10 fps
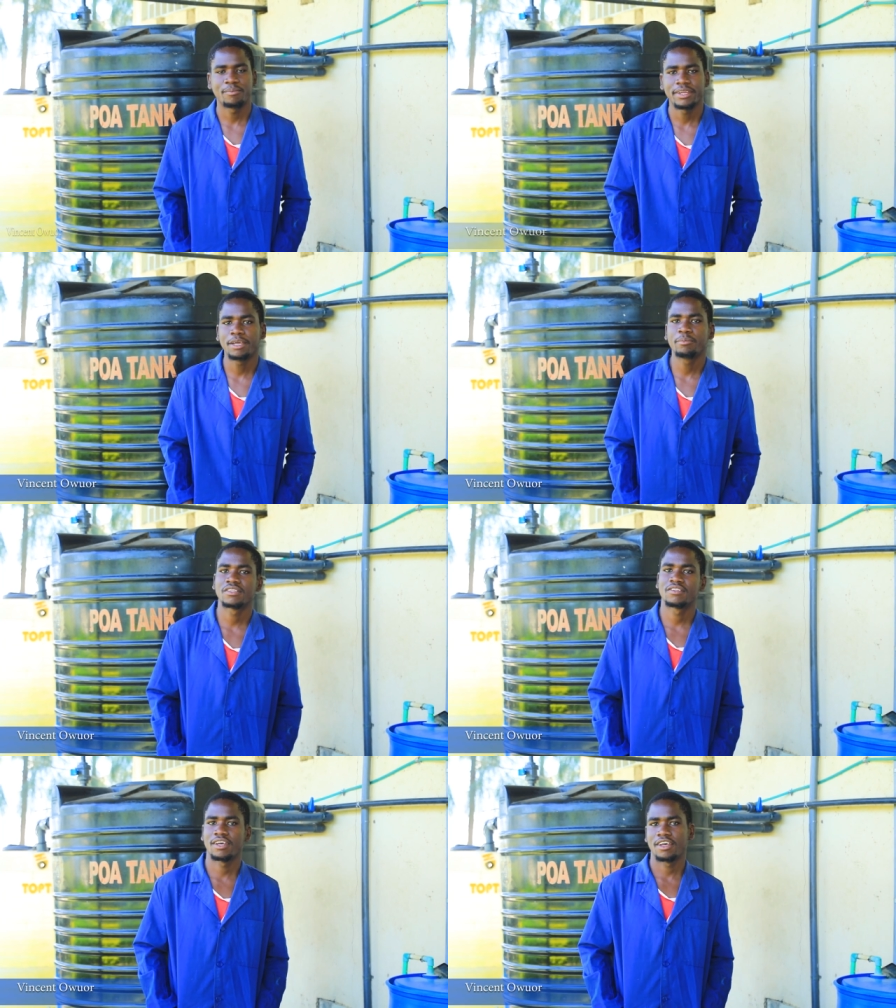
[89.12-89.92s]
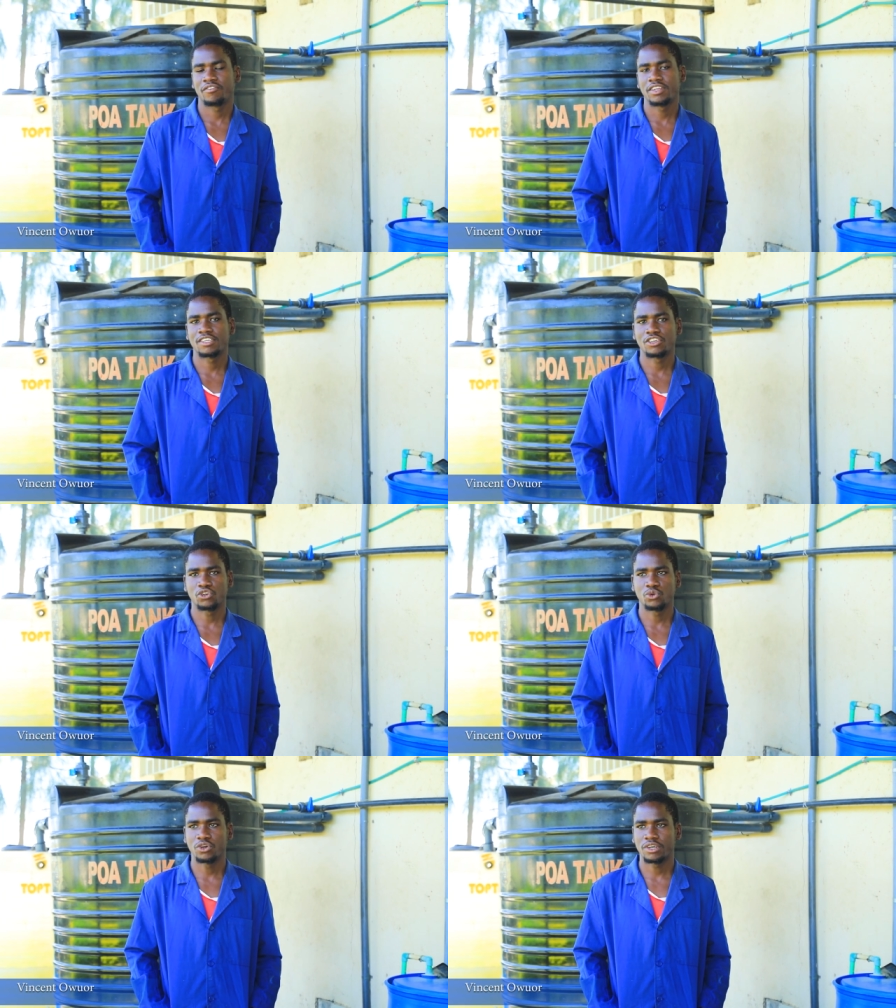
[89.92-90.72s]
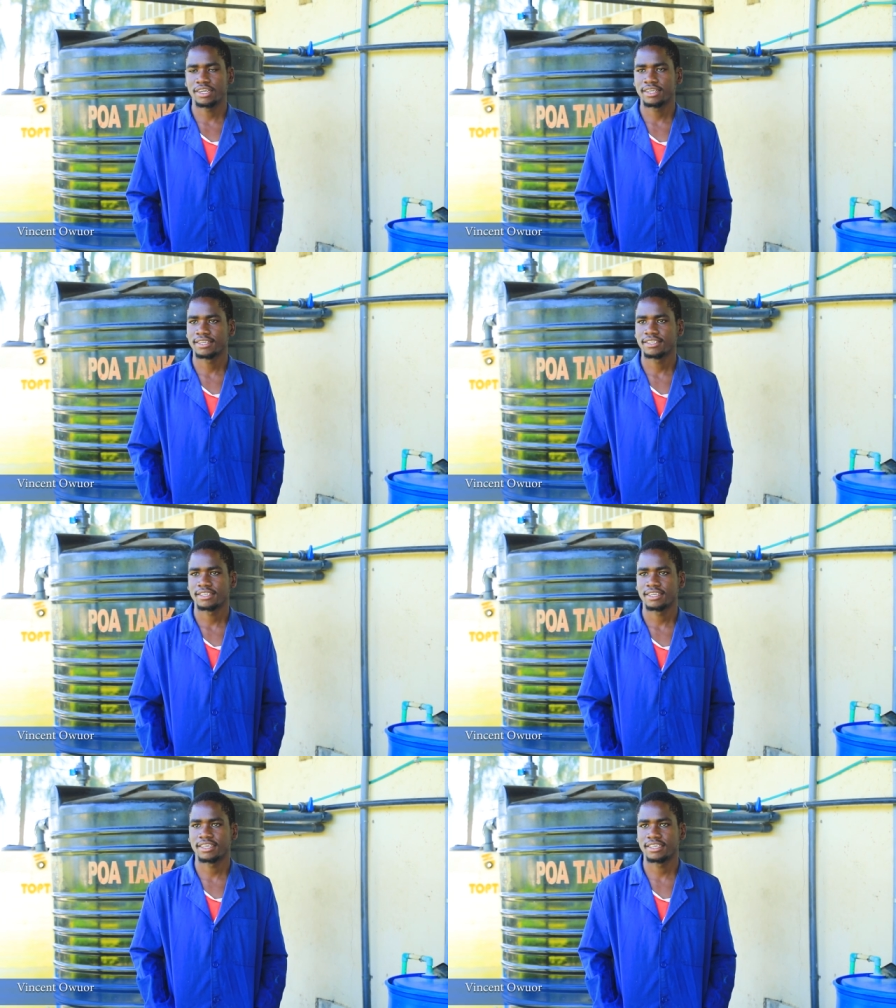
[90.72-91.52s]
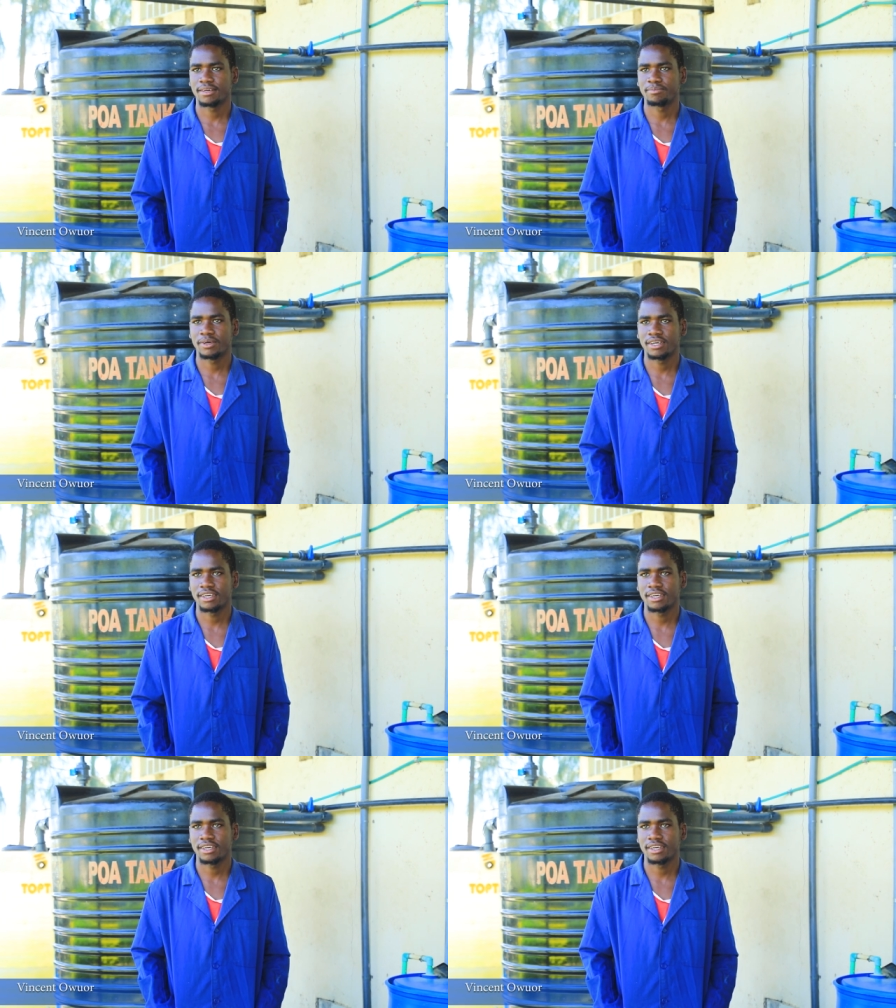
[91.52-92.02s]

My name is Vincent Oduo, and I'm